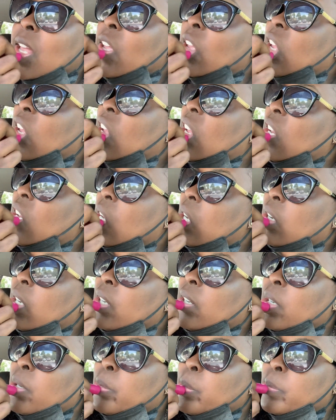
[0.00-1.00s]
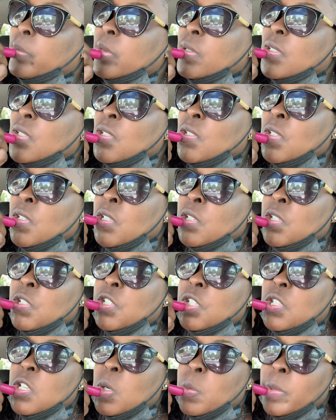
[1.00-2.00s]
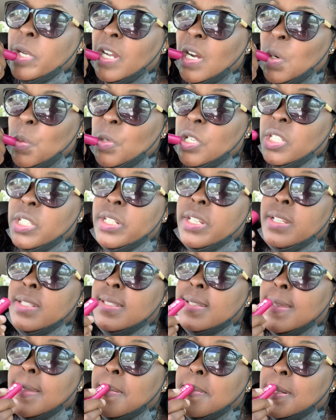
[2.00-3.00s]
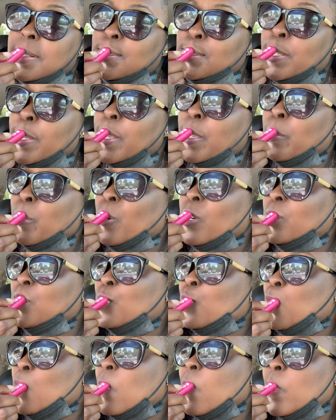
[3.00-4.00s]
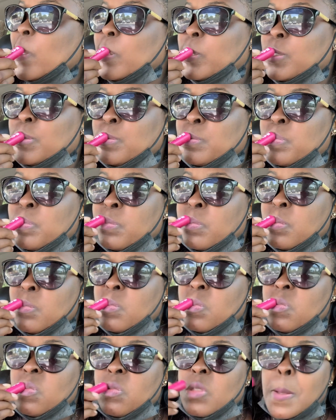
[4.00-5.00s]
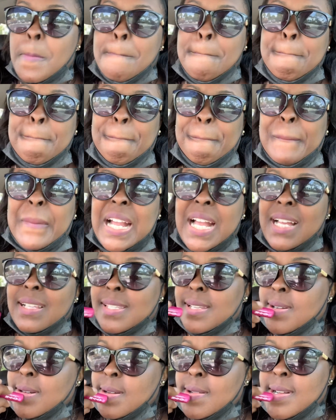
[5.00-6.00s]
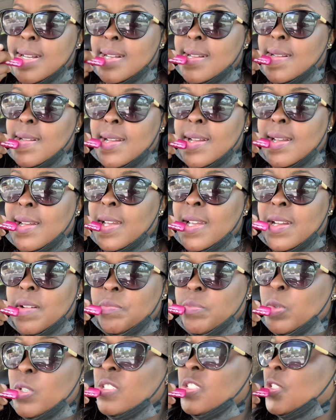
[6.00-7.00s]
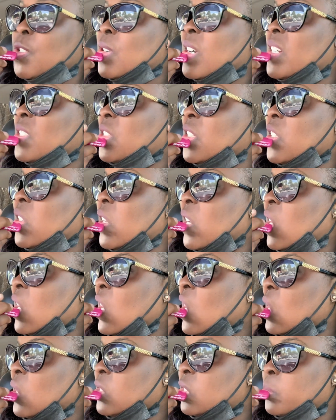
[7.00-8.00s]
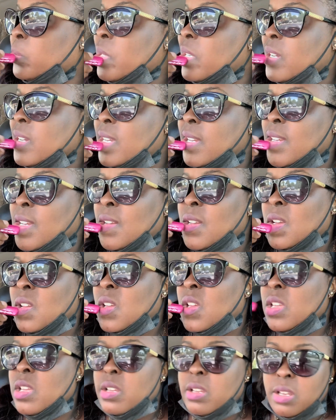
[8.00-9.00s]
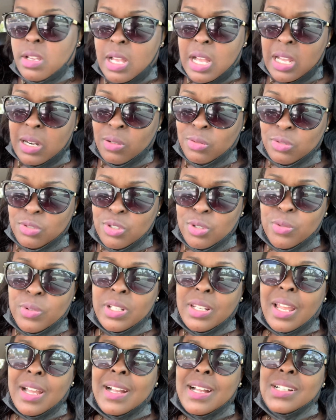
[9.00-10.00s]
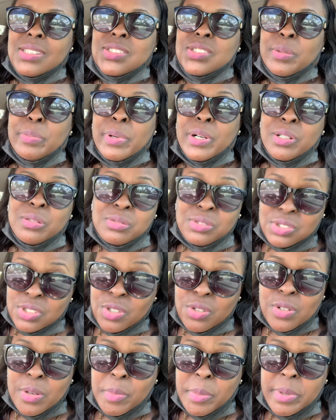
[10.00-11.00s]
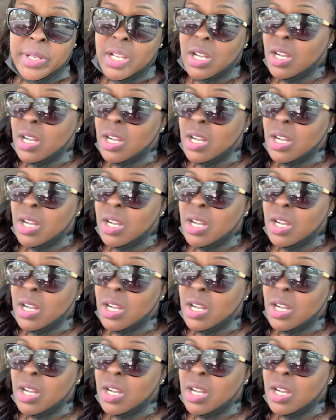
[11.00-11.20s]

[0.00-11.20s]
And um, she told me I really need to keep my skin moisturized. I told her I have moisturized at the house, but I don't do it like I'm supposed to, I'm gonna be